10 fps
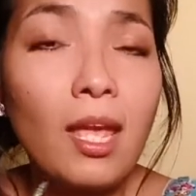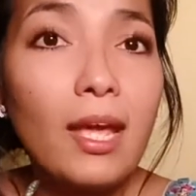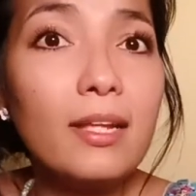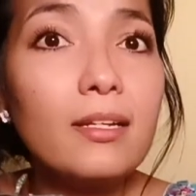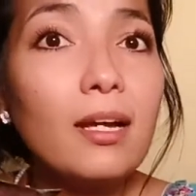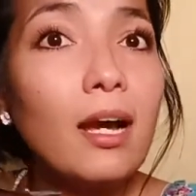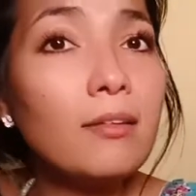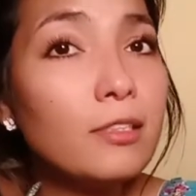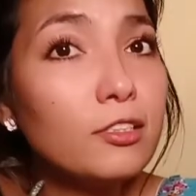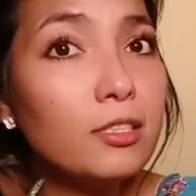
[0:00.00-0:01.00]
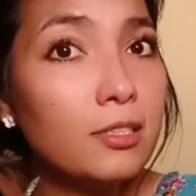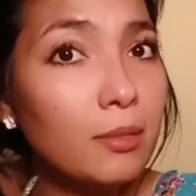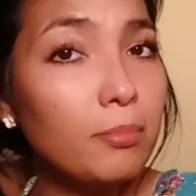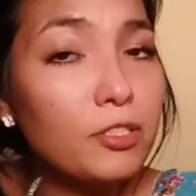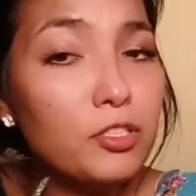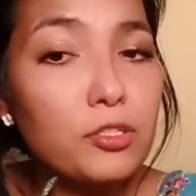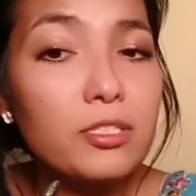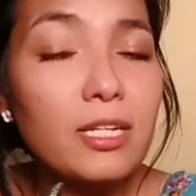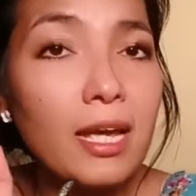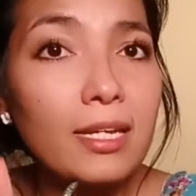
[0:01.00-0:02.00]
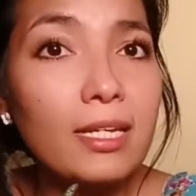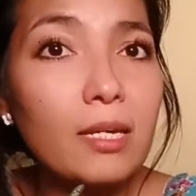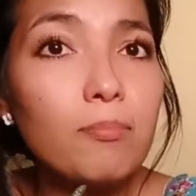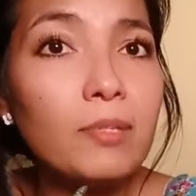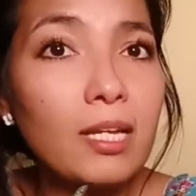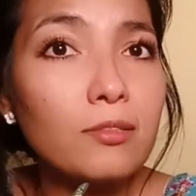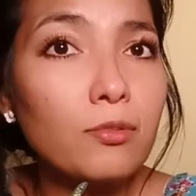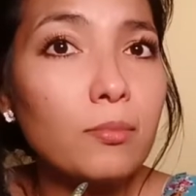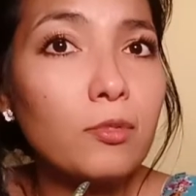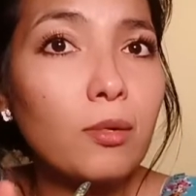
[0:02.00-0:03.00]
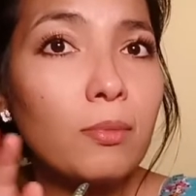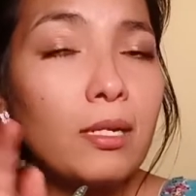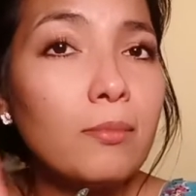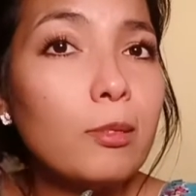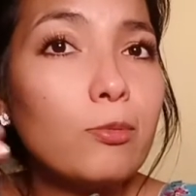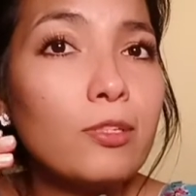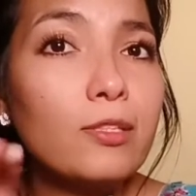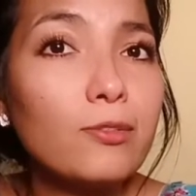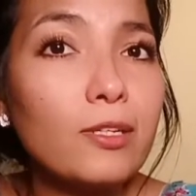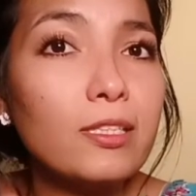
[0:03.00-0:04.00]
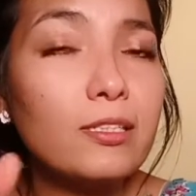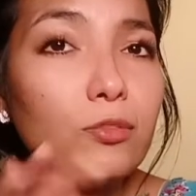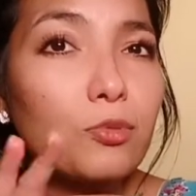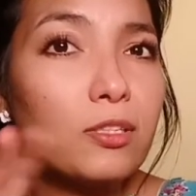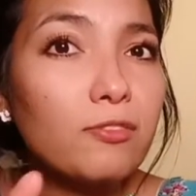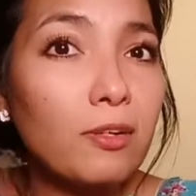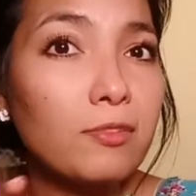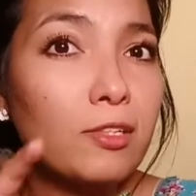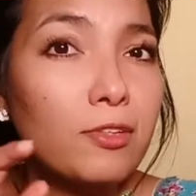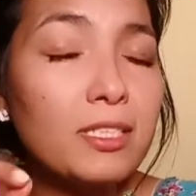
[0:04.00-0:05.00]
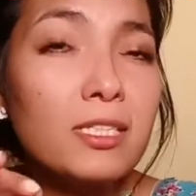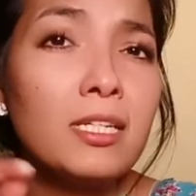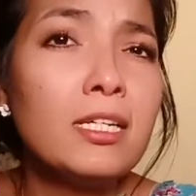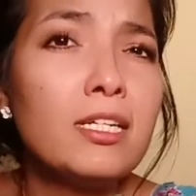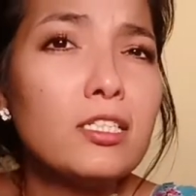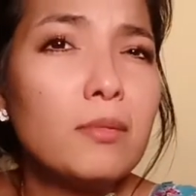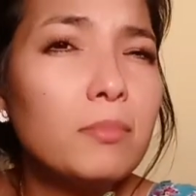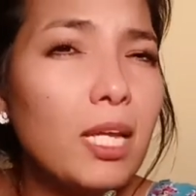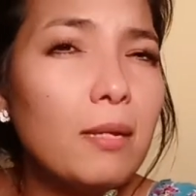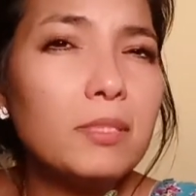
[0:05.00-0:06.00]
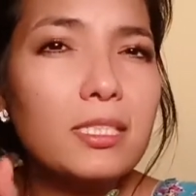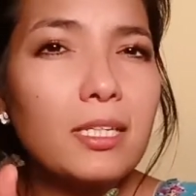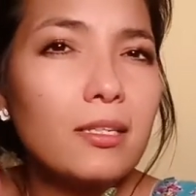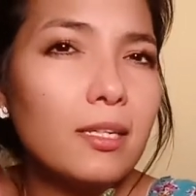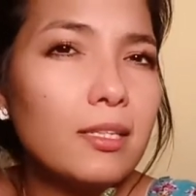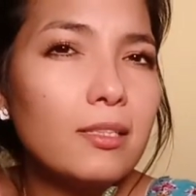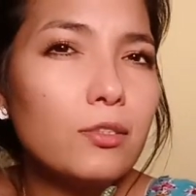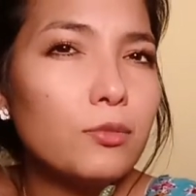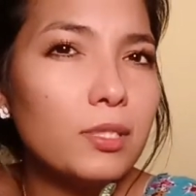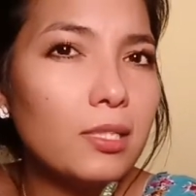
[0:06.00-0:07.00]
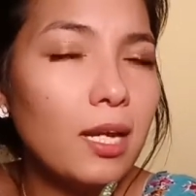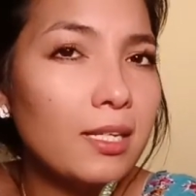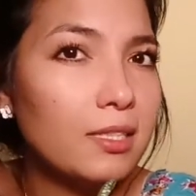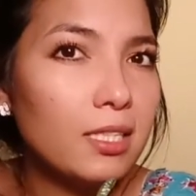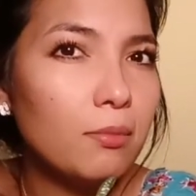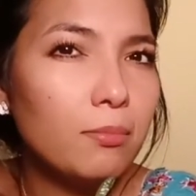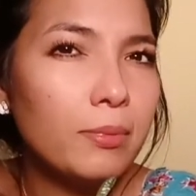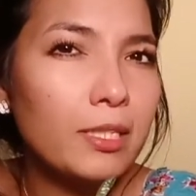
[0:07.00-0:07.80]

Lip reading: And about temperatures, I keep that room normally between 20 and 25 degrees. Sometimes it can get to 18, but